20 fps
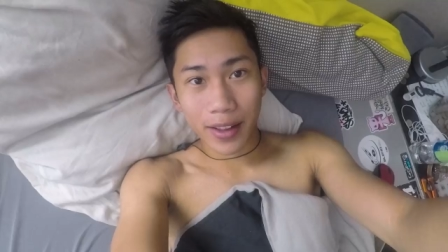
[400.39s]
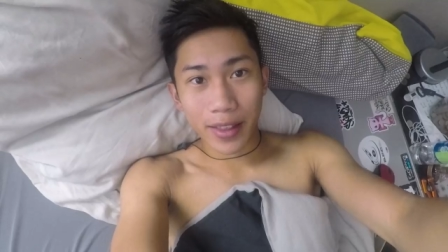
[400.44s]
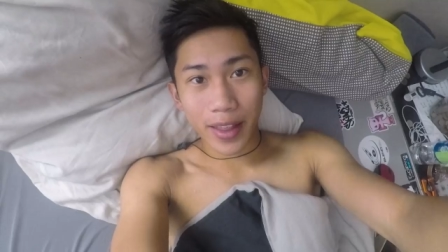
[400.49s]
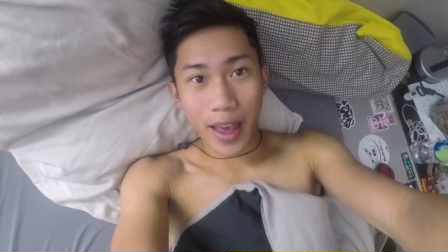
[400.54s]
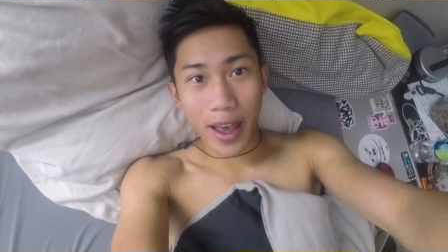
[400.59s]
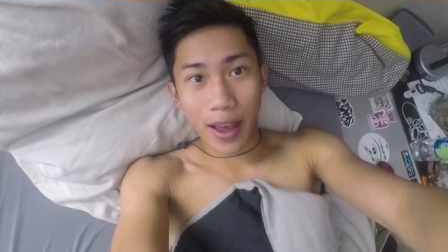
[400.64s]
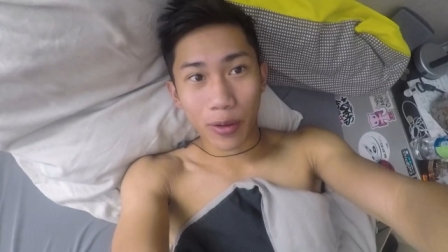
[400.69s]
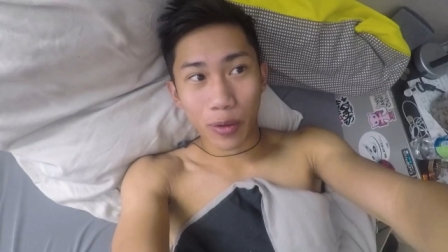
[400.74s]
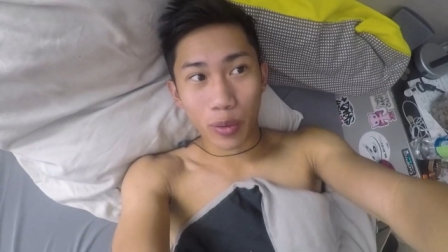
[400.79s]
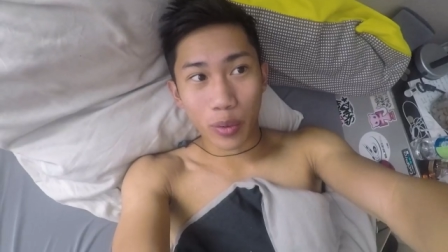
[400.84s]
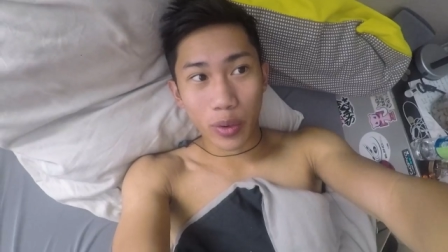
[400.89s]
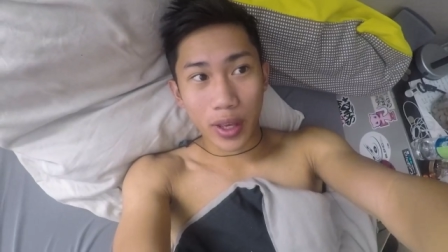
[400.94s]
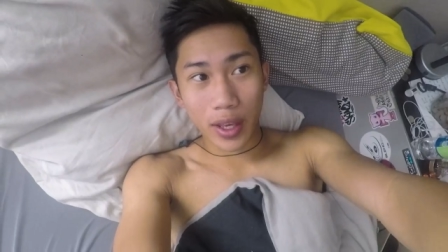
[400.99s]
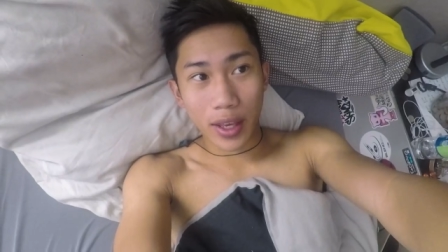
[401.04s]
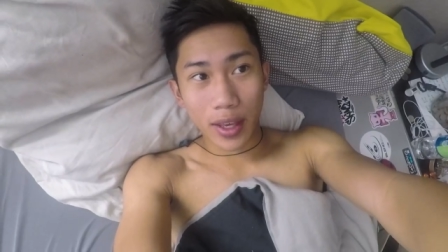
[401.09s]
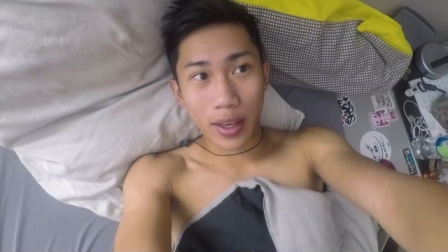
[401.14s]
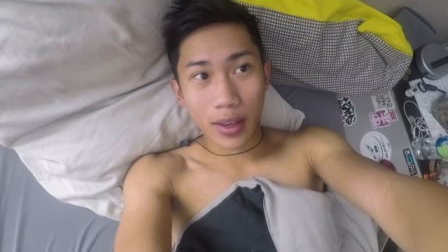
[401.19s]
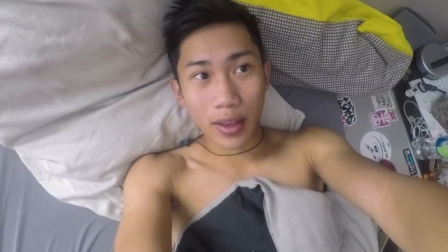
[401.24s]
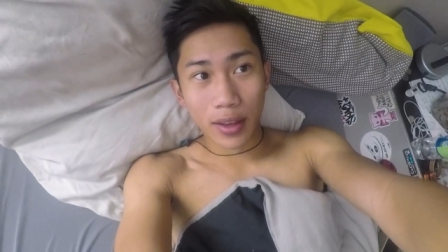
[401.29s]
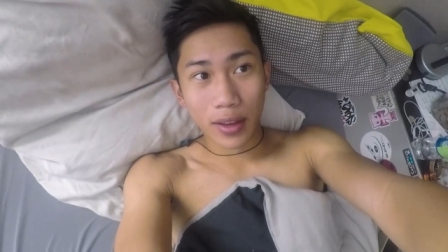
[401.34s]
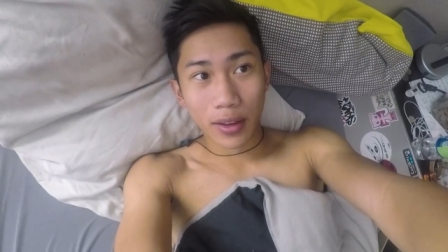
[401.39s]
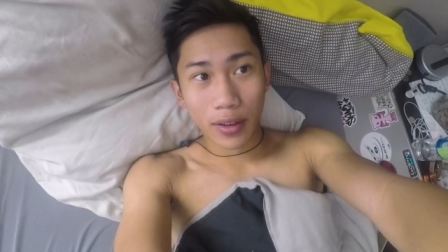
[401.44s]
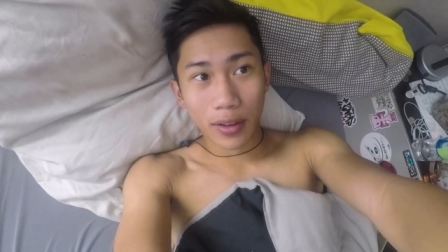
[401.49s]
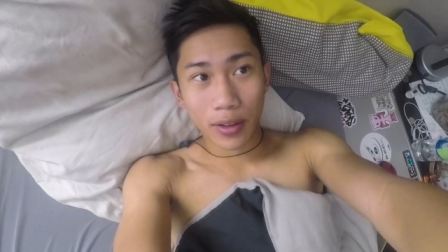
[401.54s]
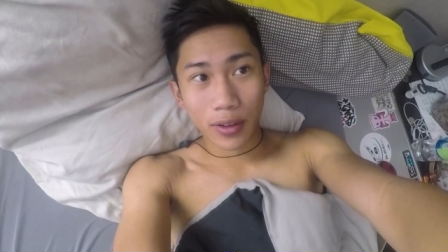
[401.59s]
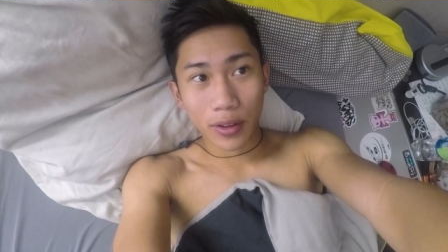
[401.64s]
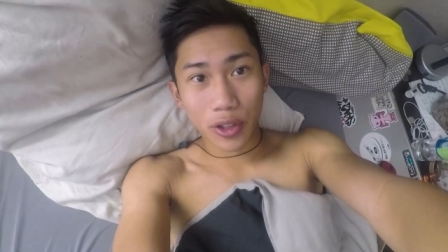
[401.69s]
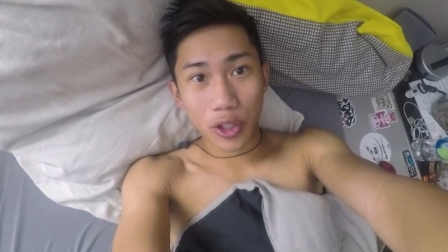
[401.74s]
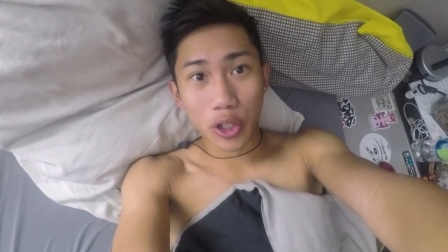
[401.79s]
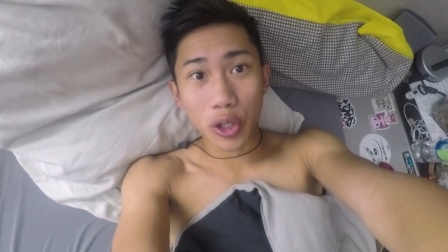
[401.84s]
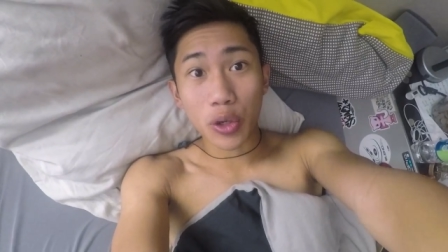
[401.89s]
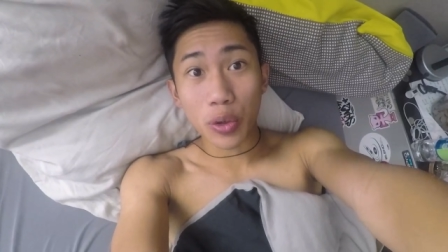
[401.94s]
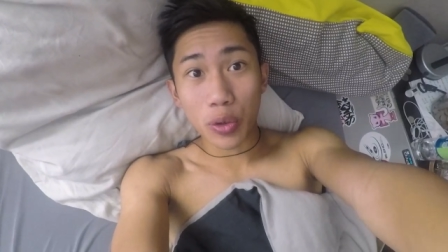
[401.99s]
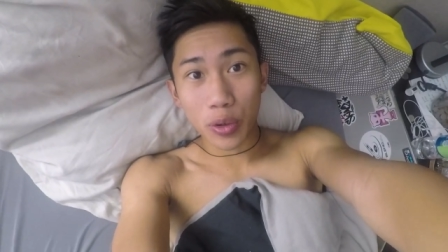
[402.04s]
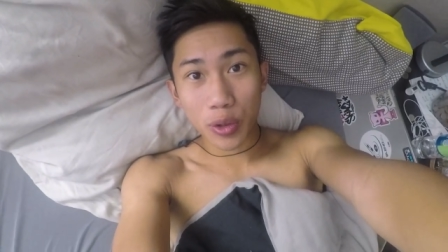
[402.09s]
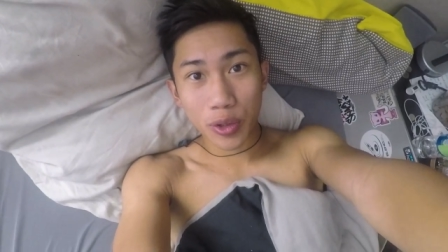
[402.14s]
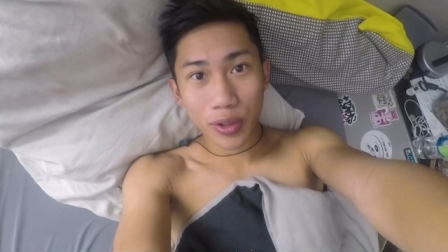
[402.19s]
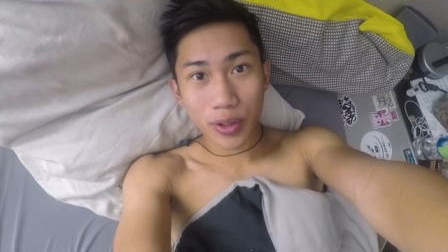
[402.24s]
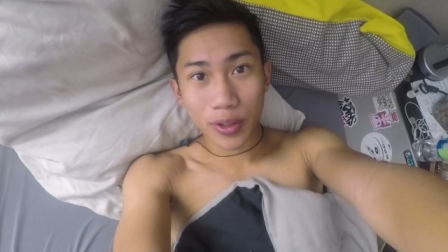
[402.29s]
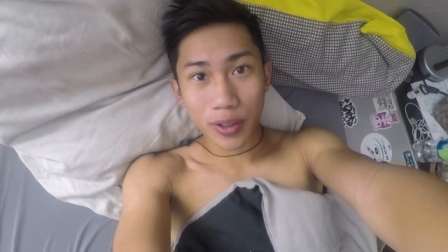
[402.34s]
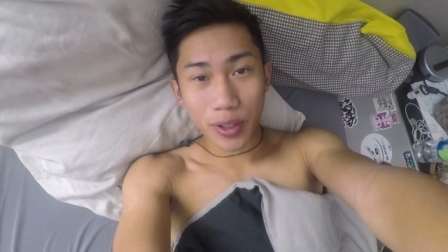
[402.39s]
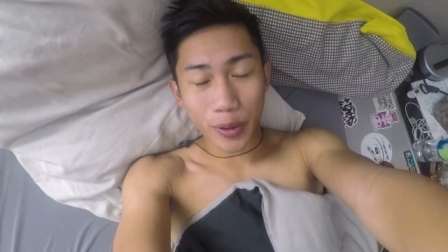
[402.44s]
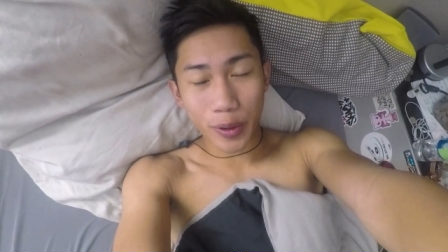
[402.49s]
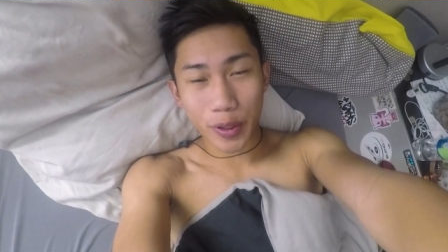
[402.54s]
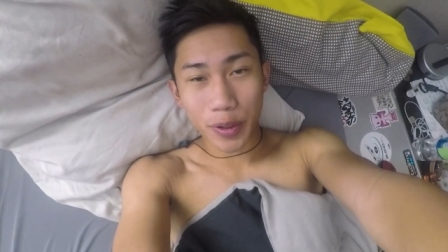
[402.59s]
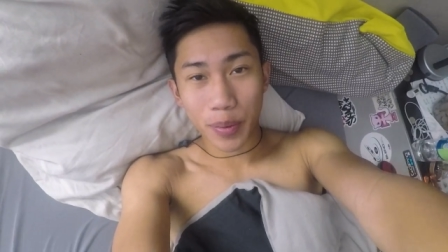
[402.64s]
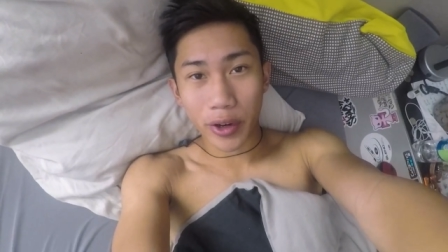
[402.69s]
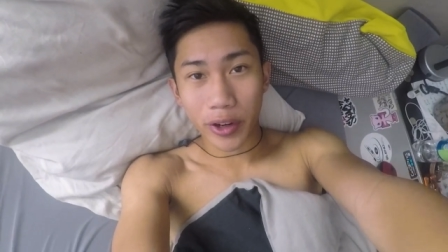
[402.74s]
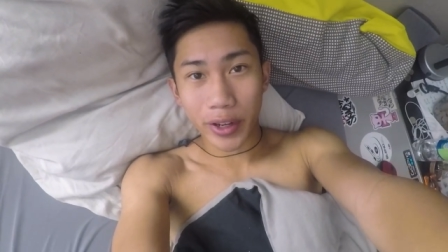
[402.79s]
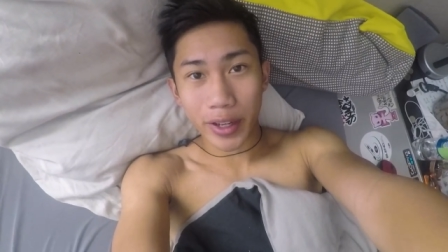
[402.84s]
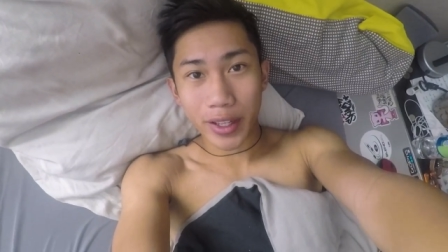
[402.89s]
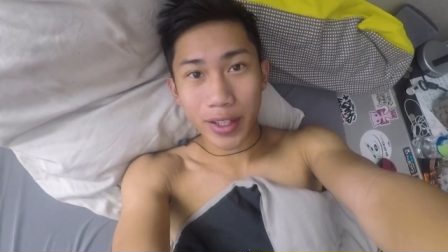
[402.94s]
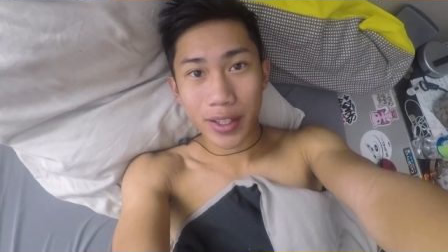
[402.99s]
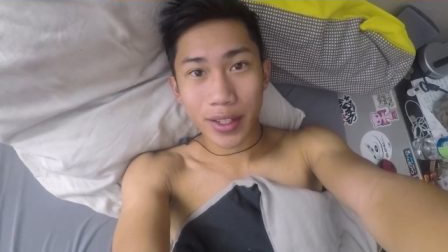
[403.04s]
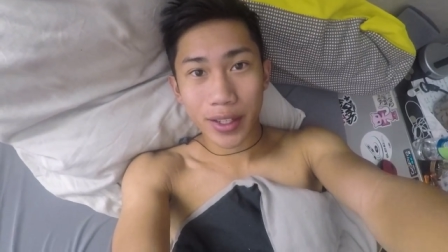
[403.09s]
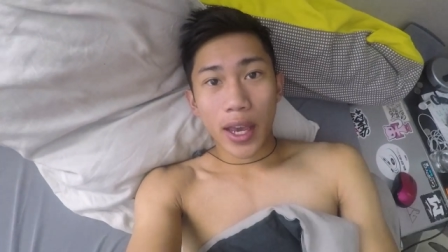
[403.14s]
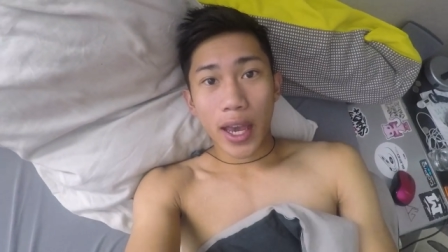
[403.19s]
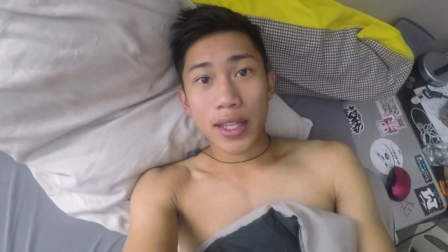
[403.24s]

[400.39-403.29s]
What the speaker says: that we choose to experience.